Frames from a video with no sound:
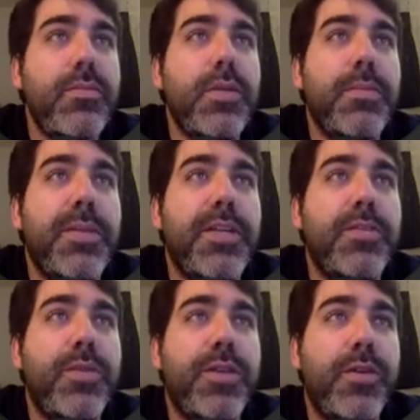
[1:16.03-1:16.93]

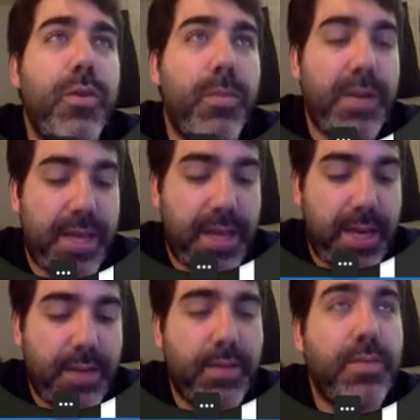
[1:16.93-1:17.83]
Because when you loop like
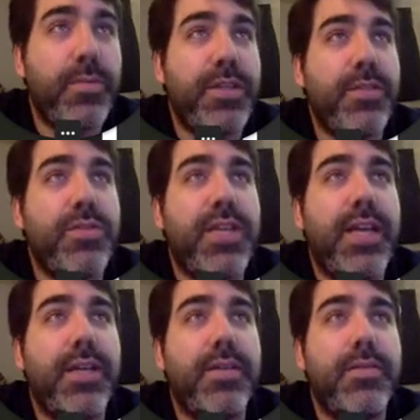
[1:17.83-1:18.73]
that, when you
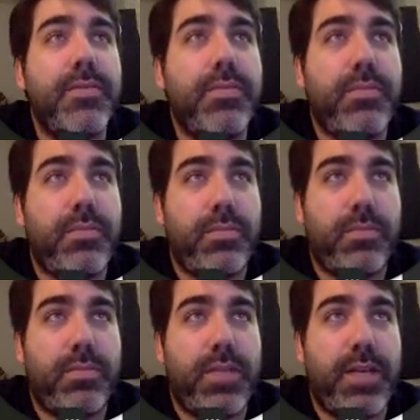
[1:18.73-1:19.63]
say,
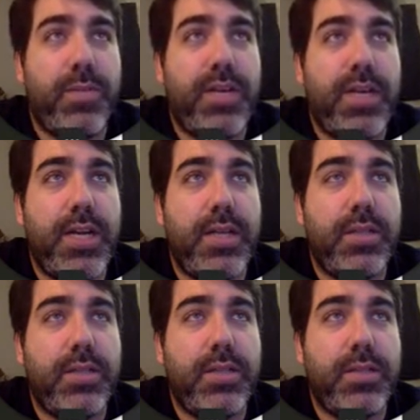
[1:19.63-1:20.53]
I wanna
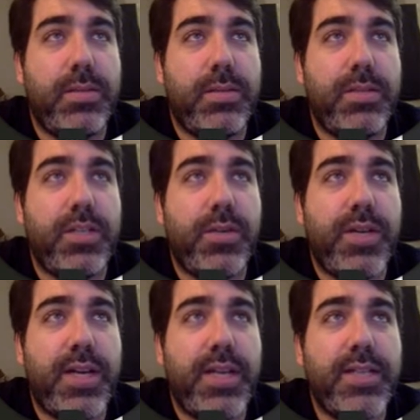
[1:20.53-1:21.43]

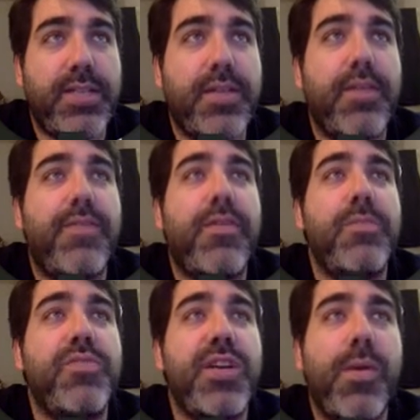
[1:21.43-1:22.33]
generate a list
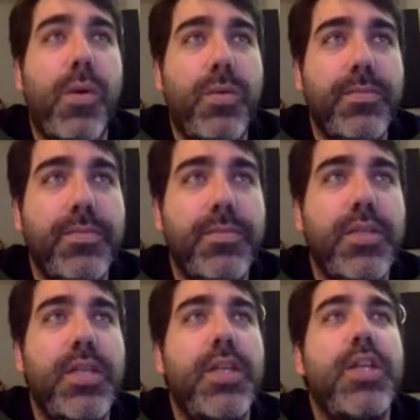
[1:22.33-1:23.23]
from 0
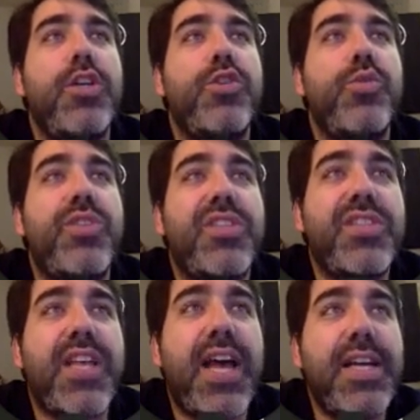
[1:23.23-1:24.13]
to the
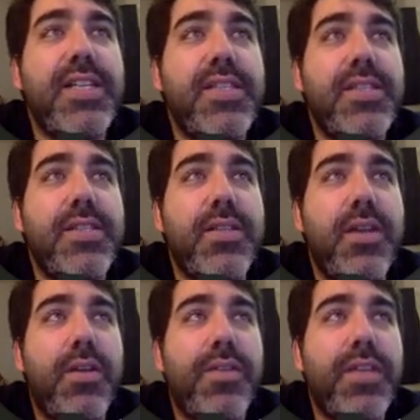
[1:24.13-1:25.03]
size
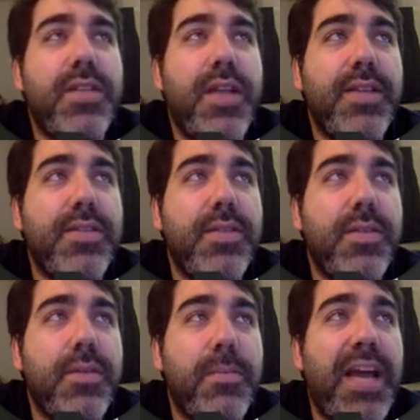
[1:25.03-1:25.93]
of this list
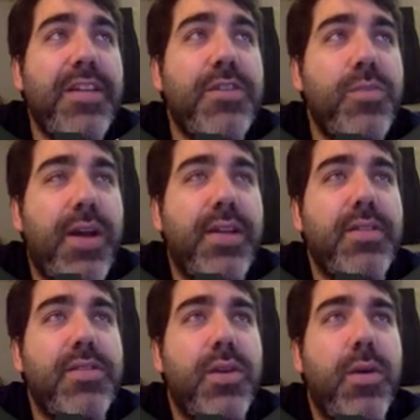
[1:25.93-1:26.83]
minus 1,
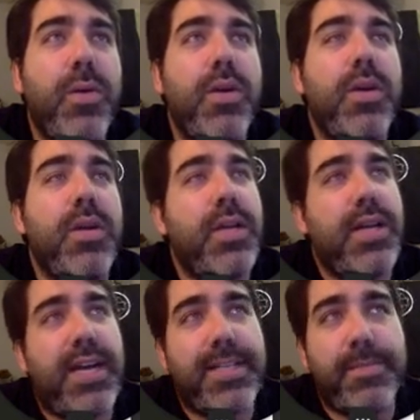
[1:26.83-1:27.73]
so
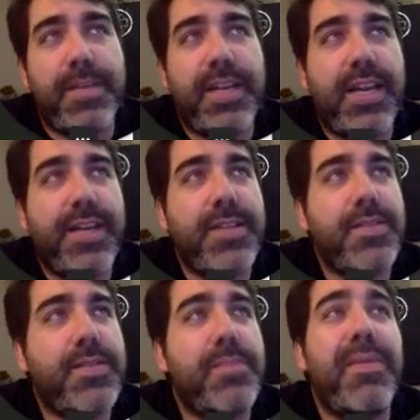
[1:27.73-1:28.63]
as many
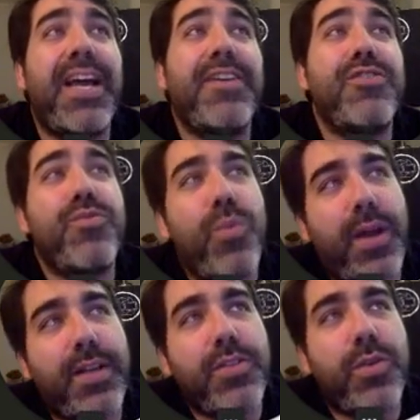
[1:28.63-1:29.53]
items minus
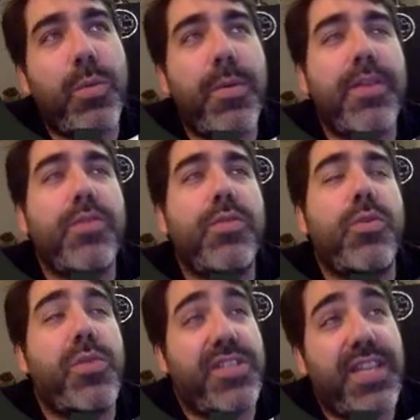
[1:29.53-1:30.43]
1, so it will be
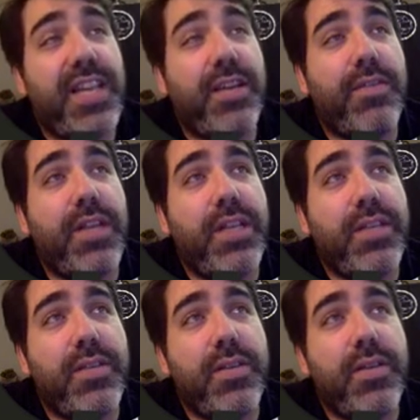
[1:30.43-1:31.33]
towards the end of the list.